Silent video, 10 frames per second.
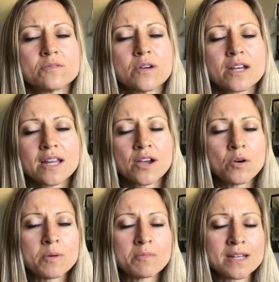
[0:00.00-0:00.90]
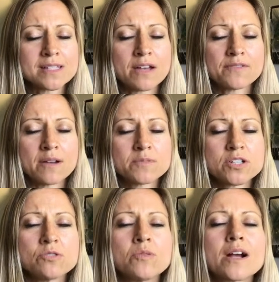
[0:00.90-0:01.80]
What can I open myself up
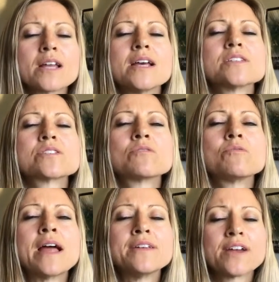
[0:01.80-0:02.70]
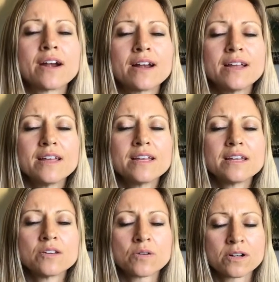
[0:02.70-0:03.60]
to? What can I surrender
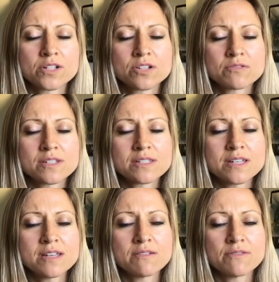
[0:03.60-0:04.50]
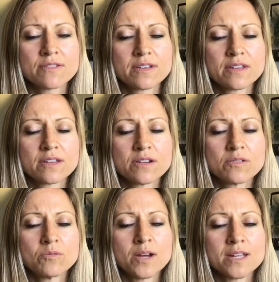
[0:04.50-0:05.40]
in order to receive
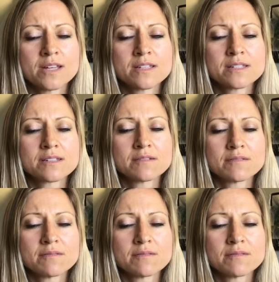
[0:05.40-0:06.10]
what is